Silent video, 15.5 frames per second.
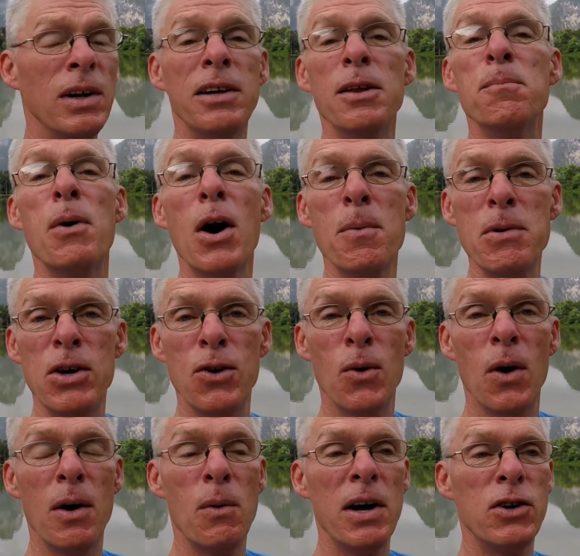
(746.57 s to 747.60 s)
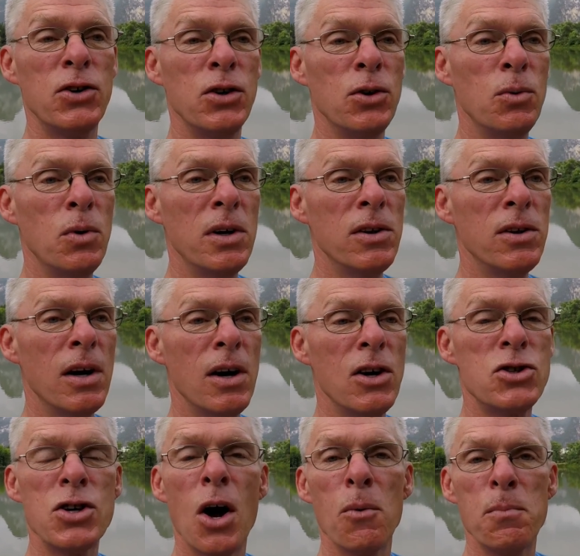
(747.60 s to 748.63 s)
like, the barbecue I went to with
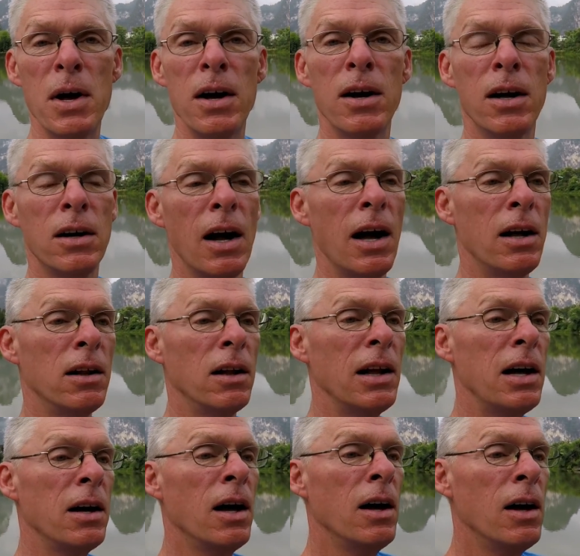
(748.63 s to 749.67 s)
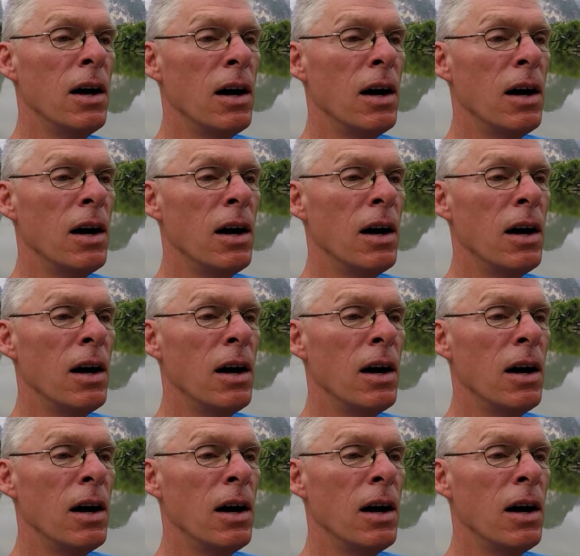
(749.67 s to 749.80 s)
Xiaoping and Ling,